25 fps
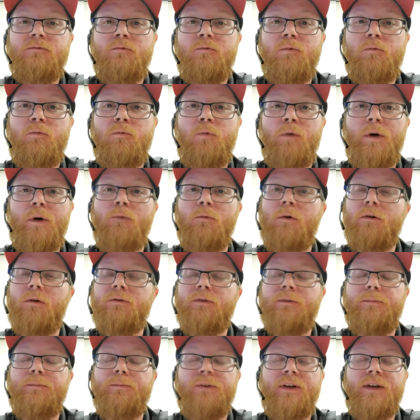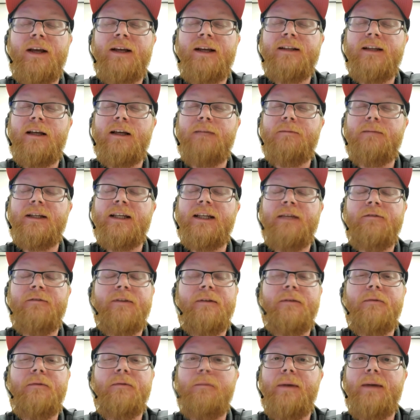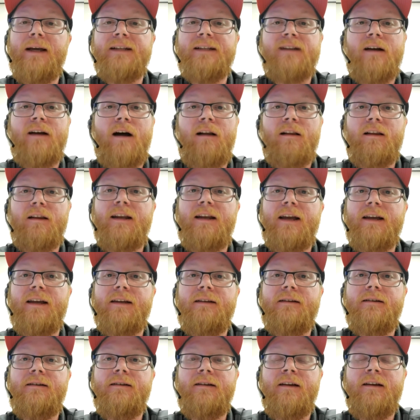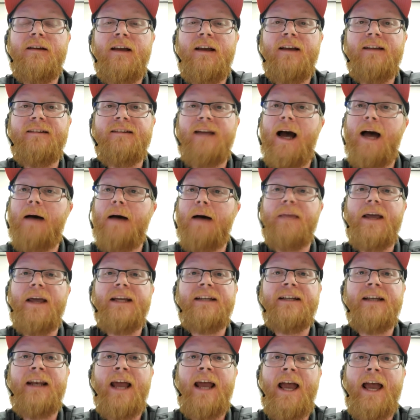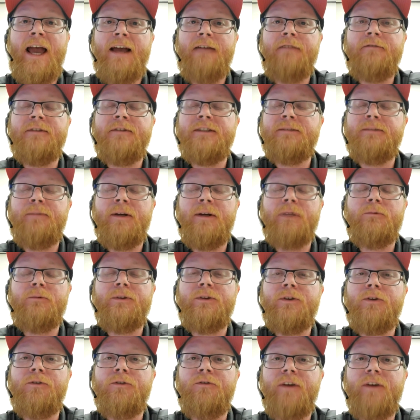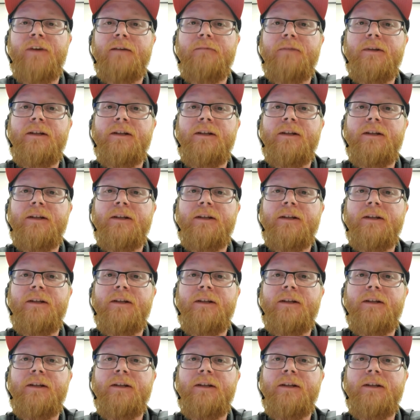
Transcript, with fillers: We want to protect them and give them the best holiday time they can have to spend with their family.